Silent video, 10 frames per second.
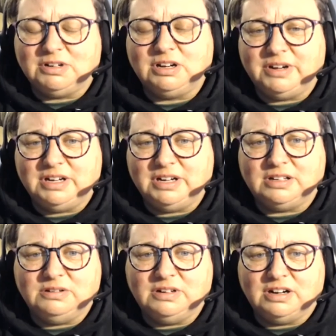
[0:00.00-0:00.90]
we're going to
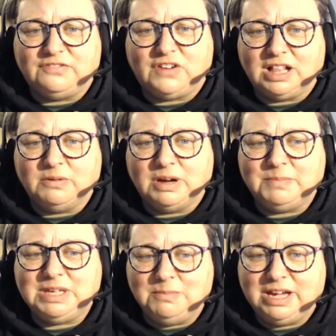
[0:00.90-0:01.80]
include in a
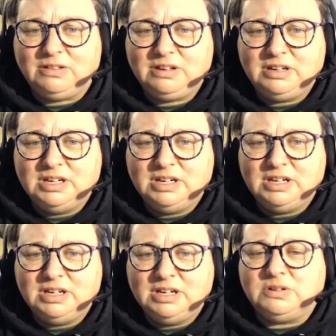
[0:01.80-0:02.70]
follow-up email
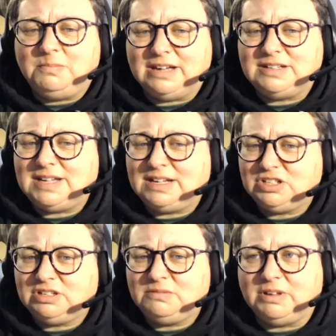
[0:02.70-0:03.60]
so you can pay
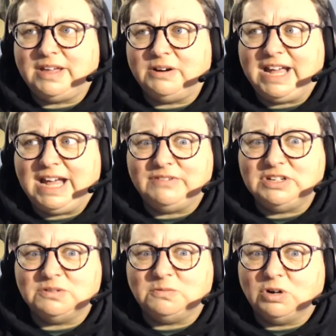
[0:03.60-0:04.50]
attention without
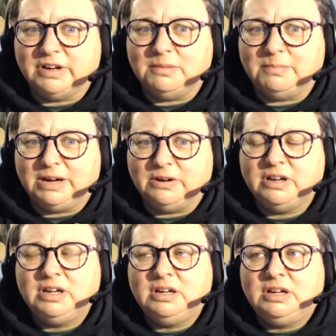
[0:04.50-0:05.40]
having to worry
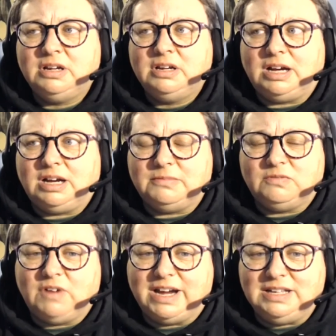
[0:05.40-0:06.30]
about
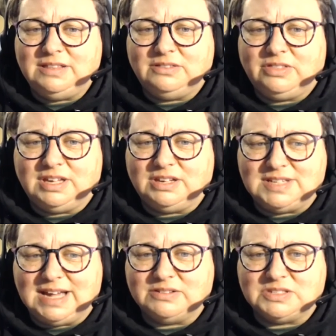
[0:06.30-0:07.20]
writing
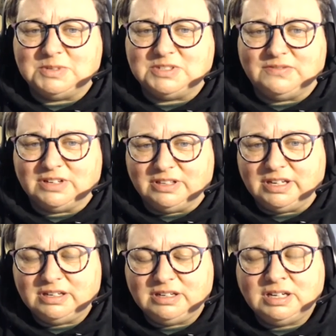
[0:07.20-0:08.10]
things down specifically.